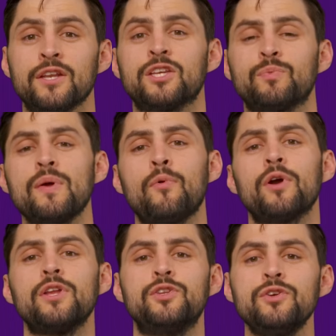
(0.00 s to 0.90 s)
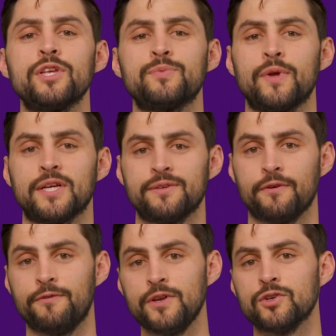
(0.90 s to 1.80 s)
DisplayPort can do this because of
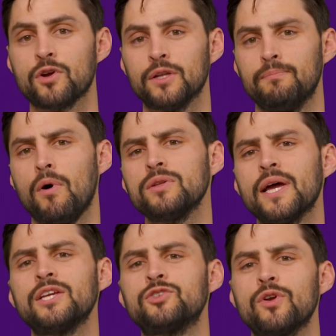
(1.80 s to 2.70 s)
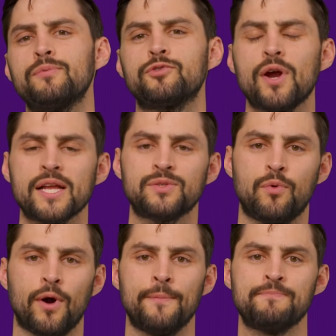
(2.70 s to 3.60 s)
a feature called multi-stream
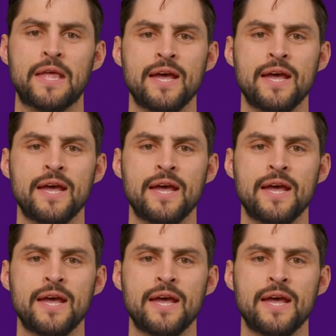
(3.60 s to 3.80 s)
transport,